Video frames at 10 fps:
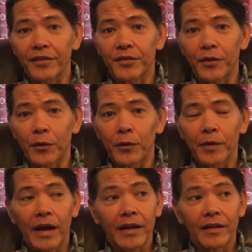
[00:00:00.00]
So
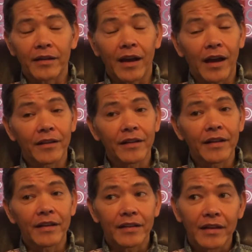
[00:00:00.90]
I
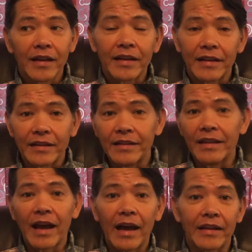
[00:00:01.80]
highly
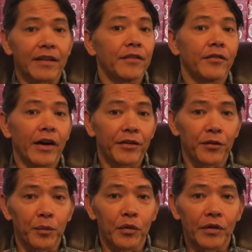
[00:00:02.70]
not
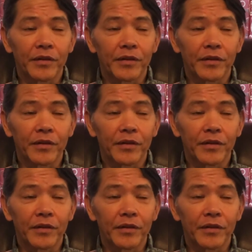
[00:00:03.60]
advisable